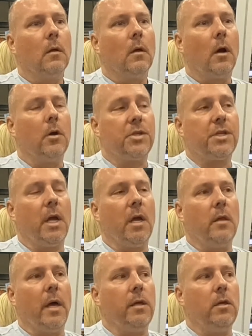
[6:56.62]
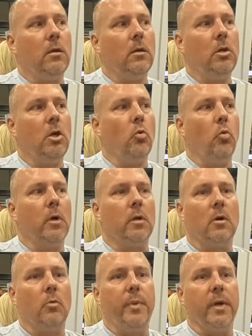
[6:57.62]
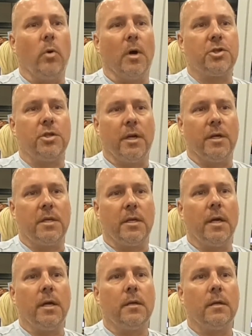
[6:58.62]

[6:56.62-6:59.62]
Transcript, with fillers: are you saying that you wouldn't be questioning it today?